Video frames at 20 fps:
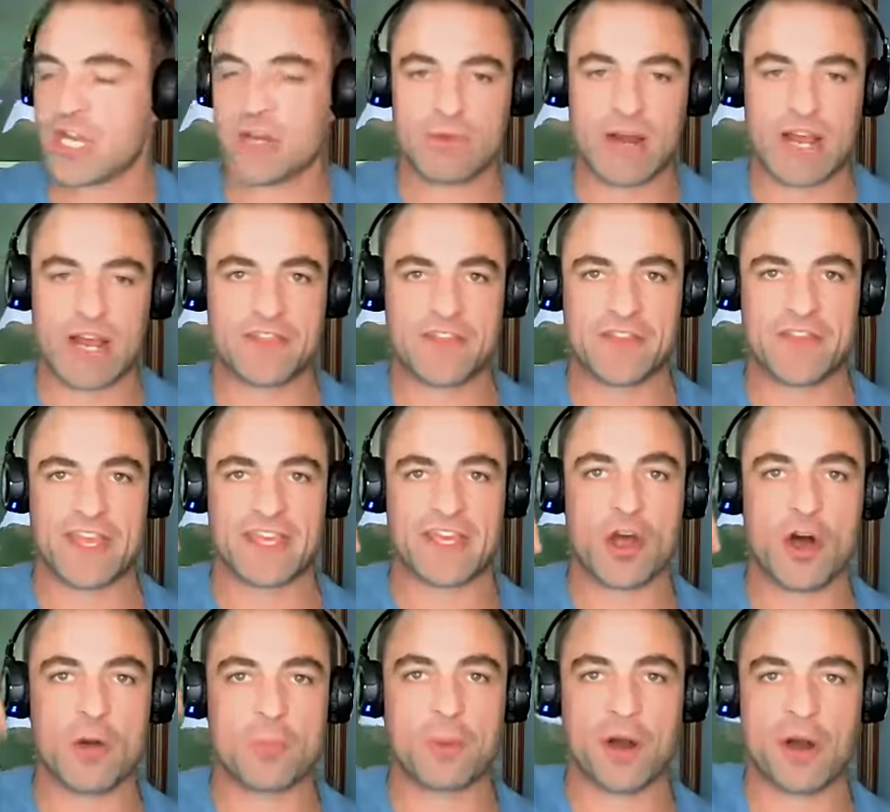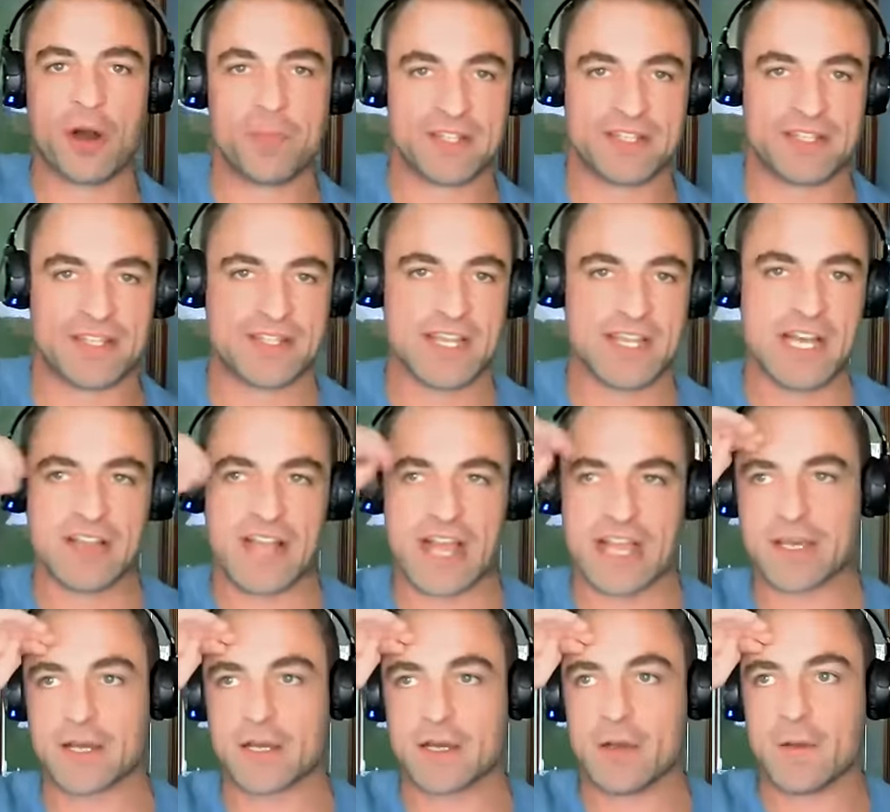right, that they call purposes,
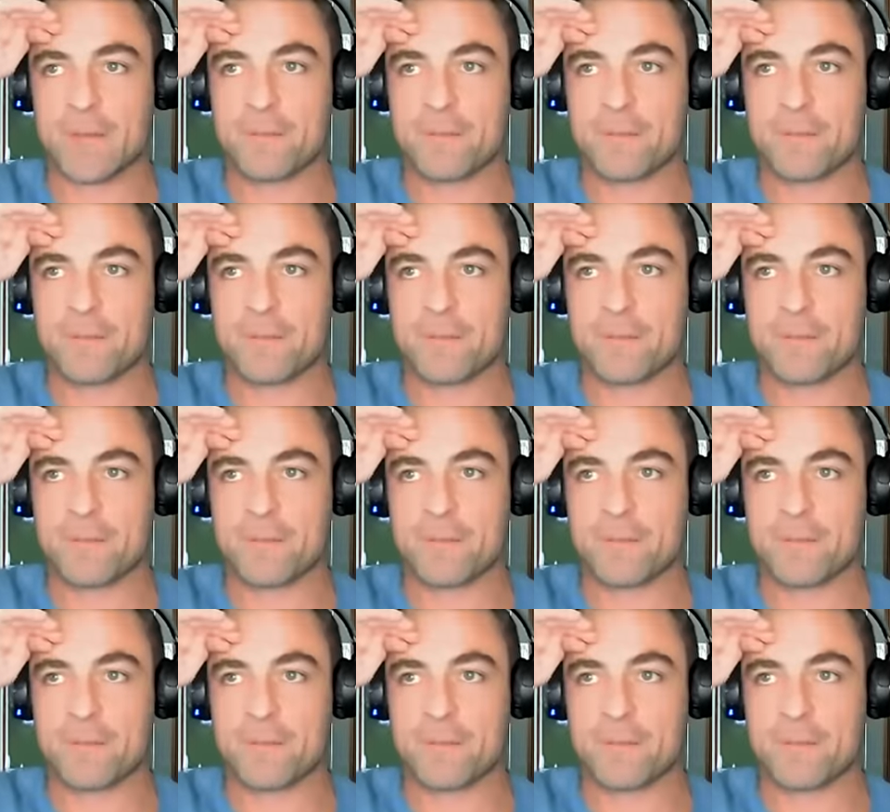like,